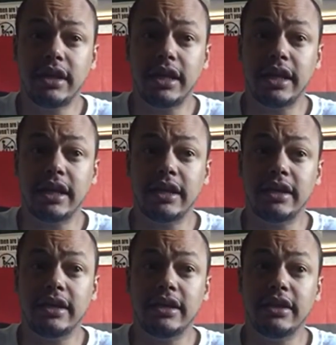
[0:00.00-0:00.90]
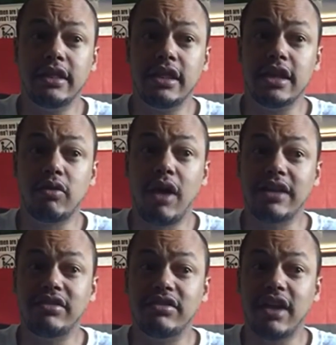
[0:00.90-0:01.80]
and the
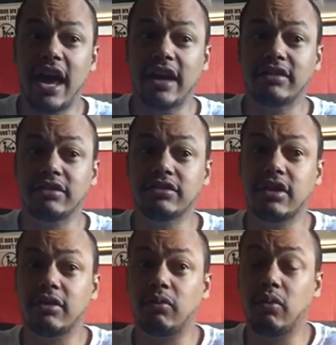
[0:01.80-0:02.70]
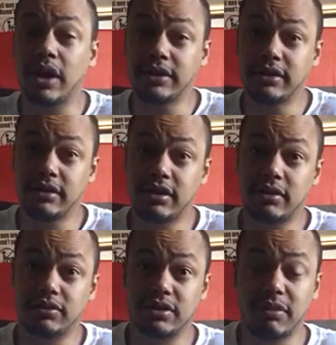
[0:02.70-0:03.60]
crisis actors are what
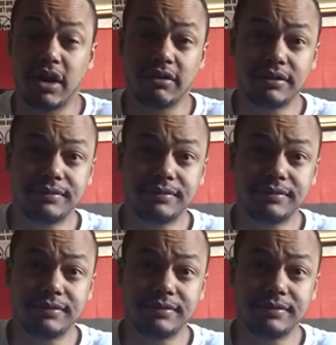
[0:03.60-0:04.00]
throws them off.